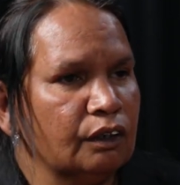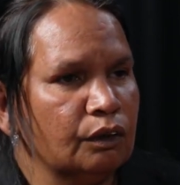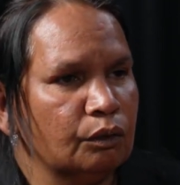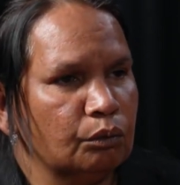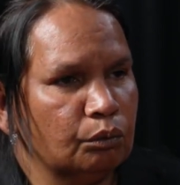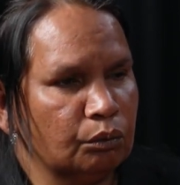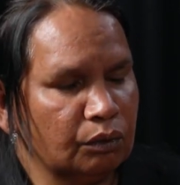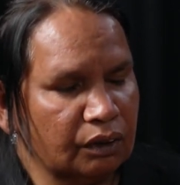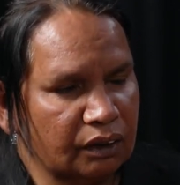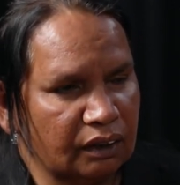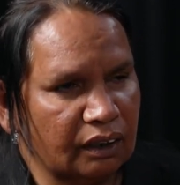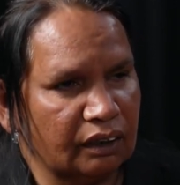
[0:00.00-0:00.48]

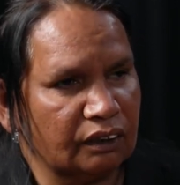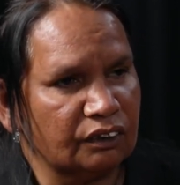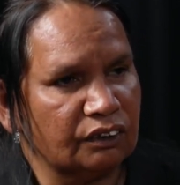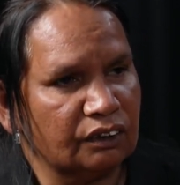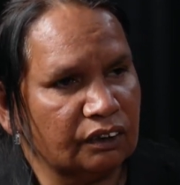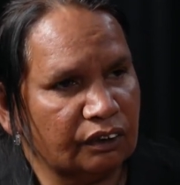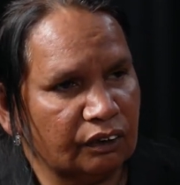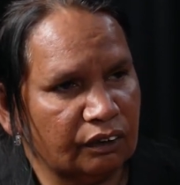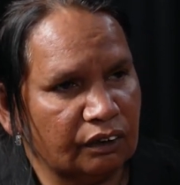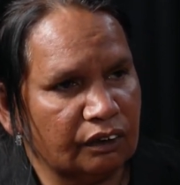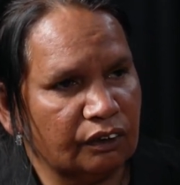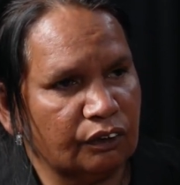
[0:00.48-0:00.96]
we're actually
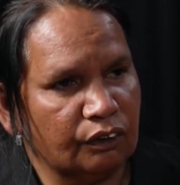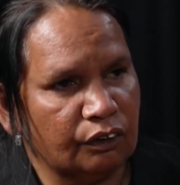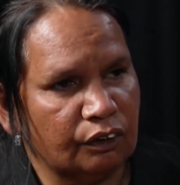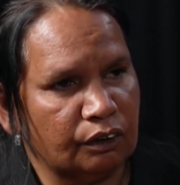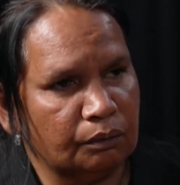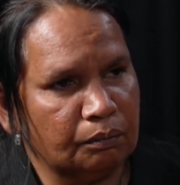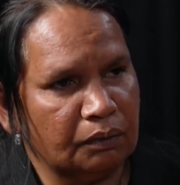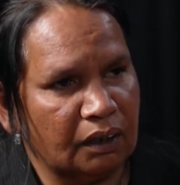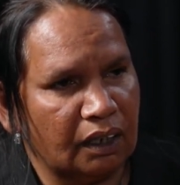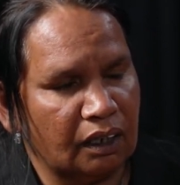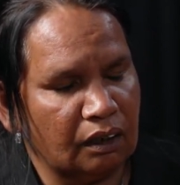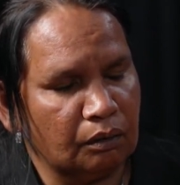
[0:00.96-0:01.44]
going to go to
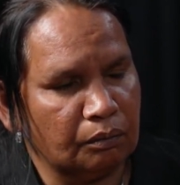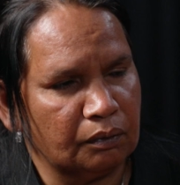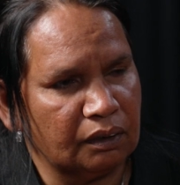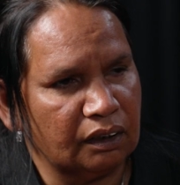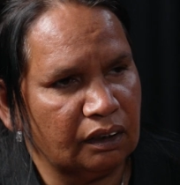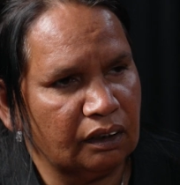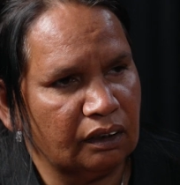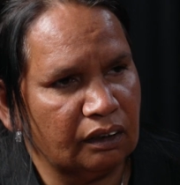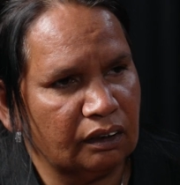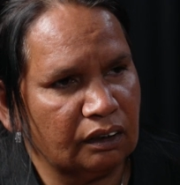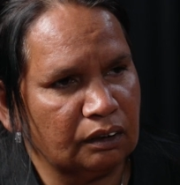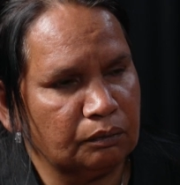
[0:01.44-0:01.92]
Parliament
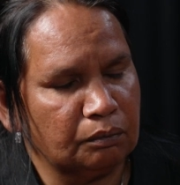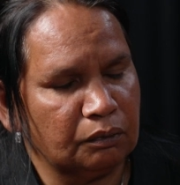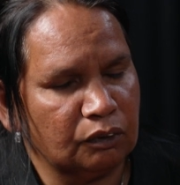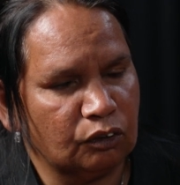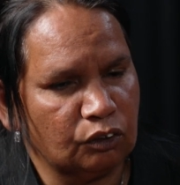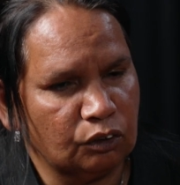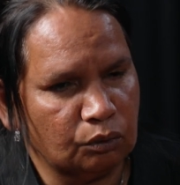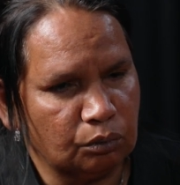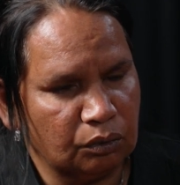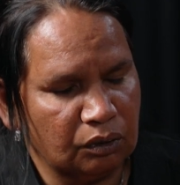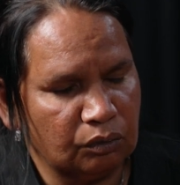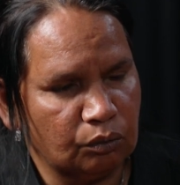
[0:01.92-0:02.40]
House
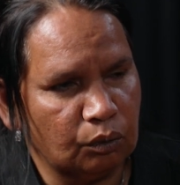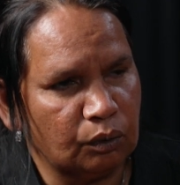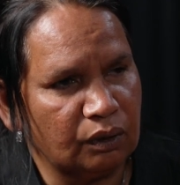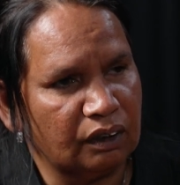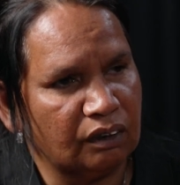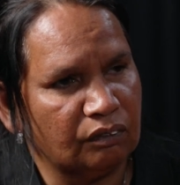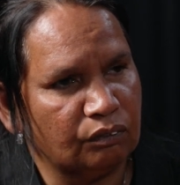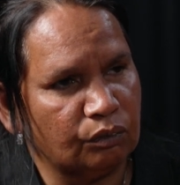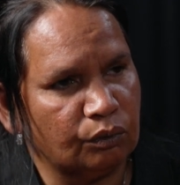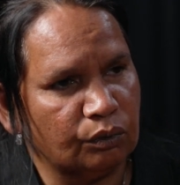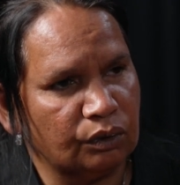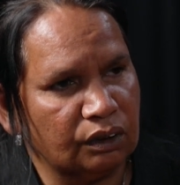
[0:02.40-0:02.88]
because we want our
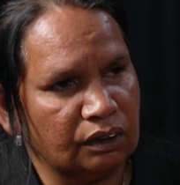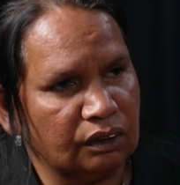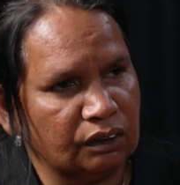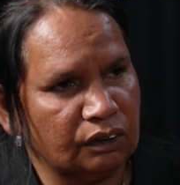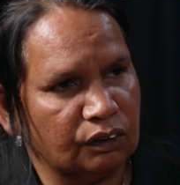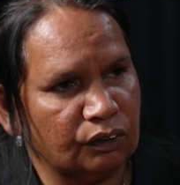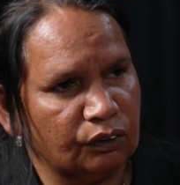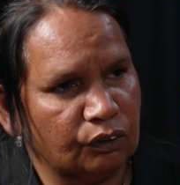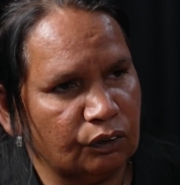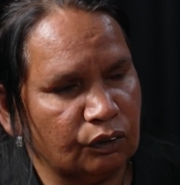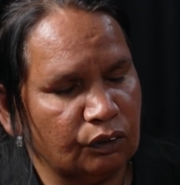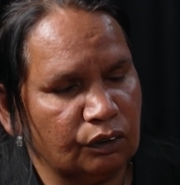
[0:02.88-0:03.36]
voices
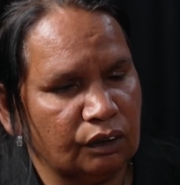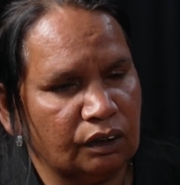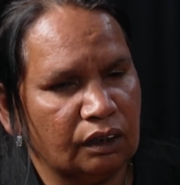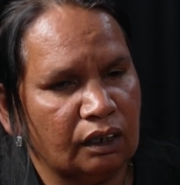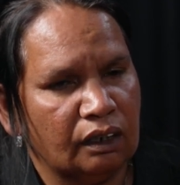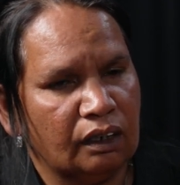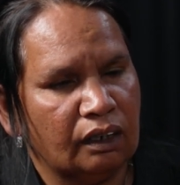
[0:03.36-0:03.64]
heard.